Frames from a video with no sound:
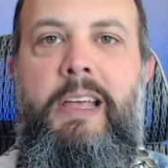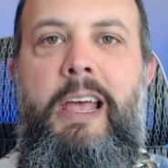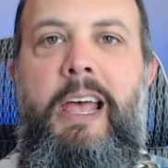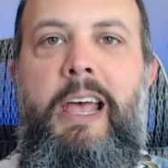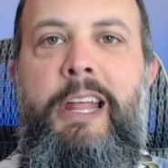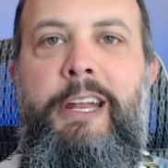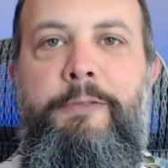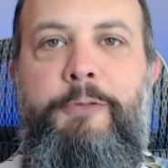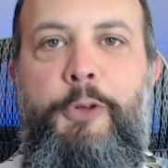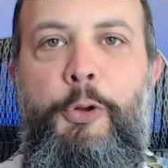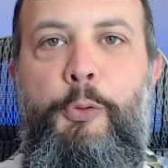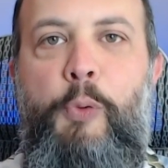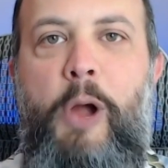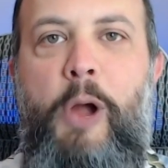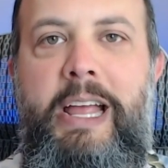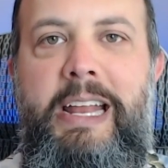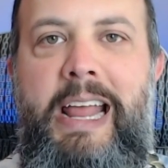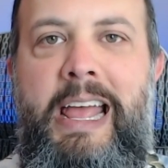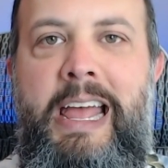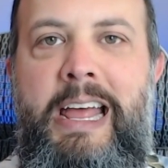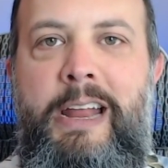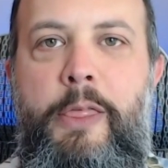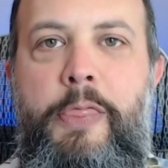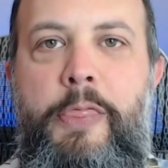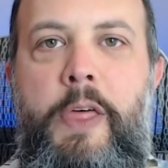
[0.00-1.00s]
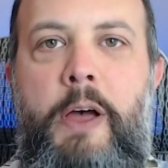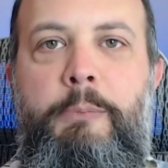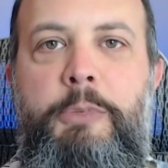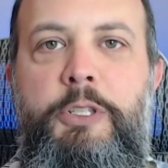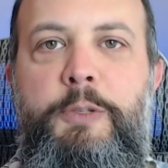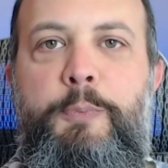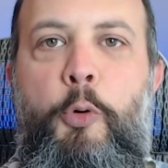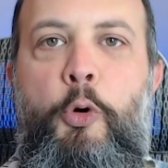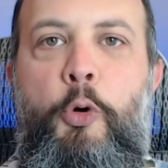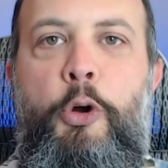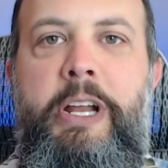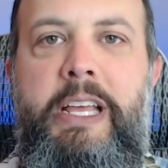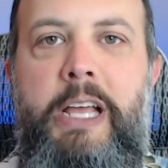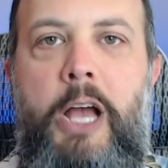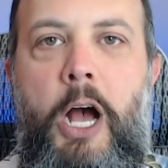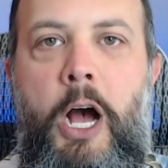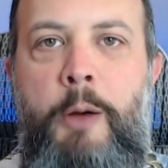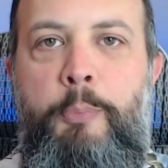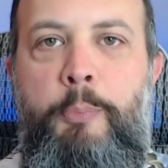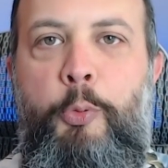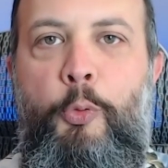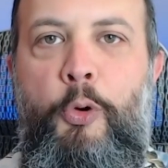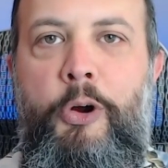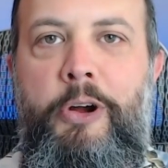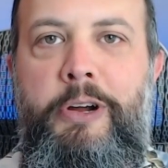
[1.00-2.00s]
And if your right hand thumb is pointing
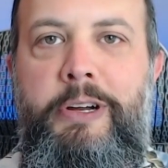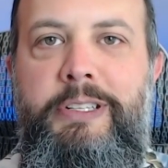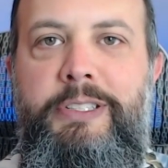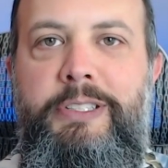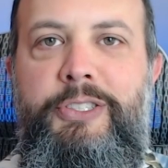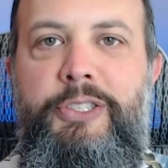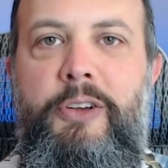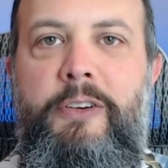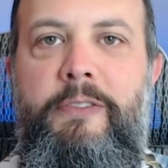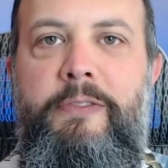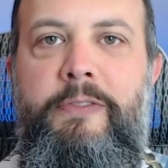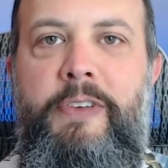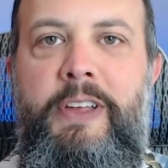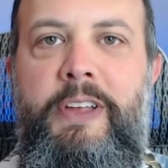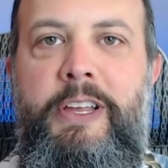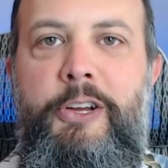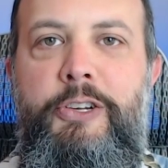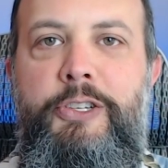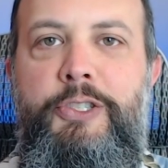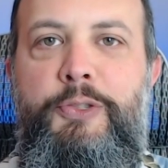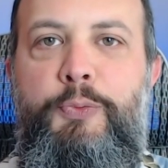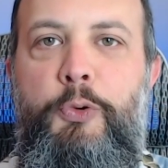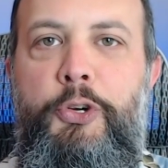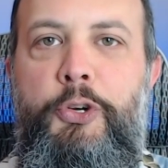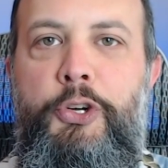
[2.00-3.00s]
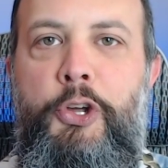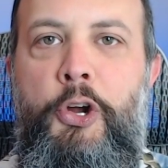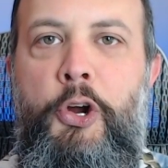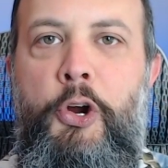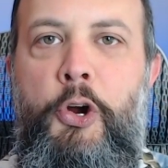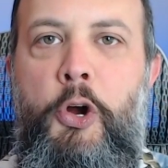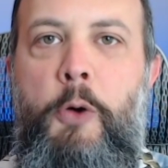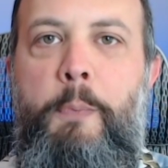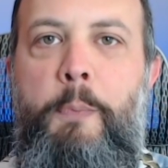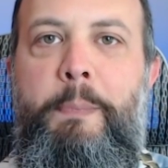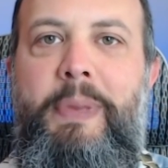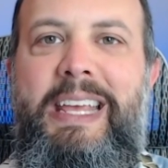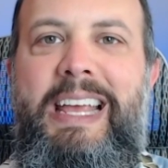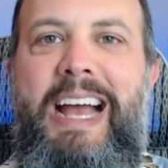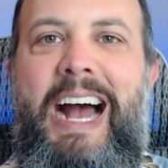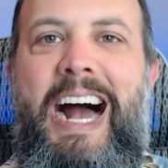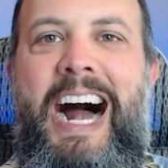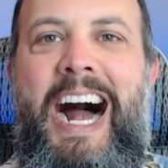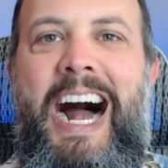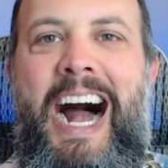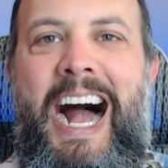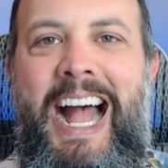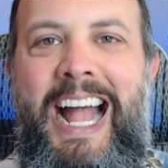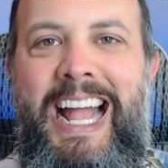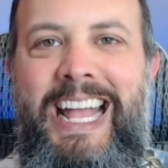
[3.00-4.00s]
upwards, your fingers would curl
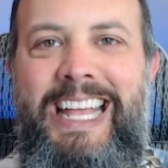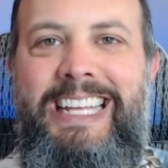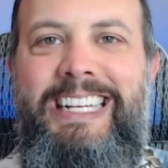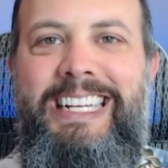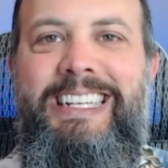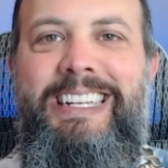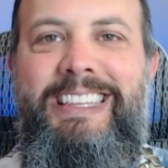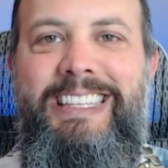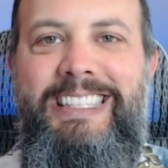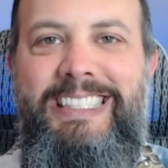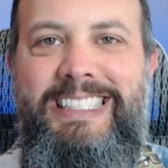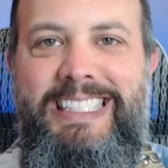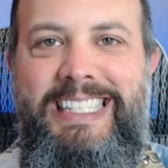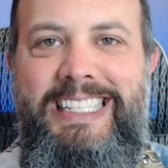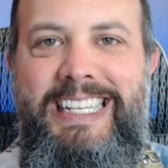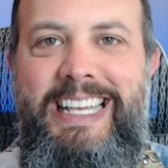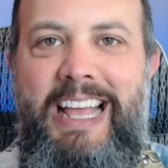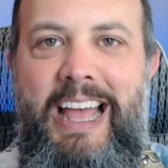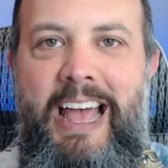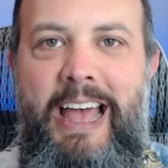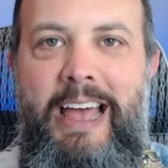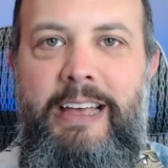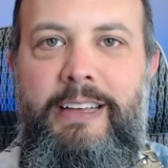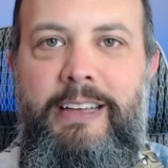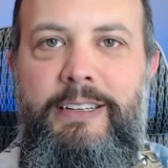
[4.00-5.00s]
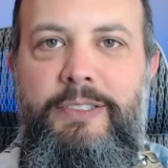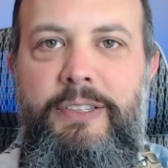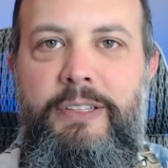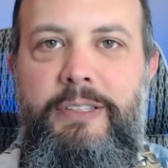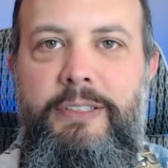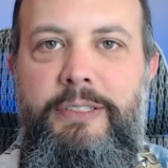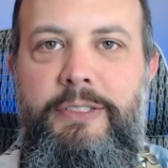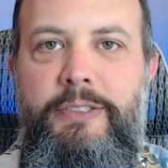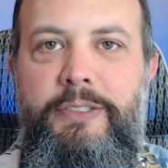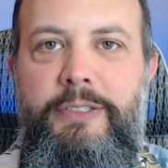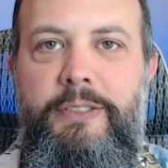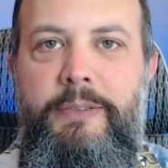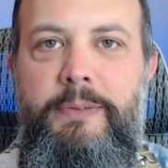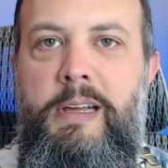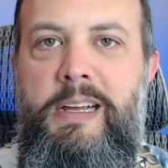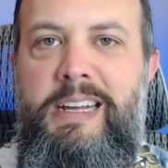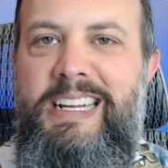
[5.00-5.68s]
behind the z-axis.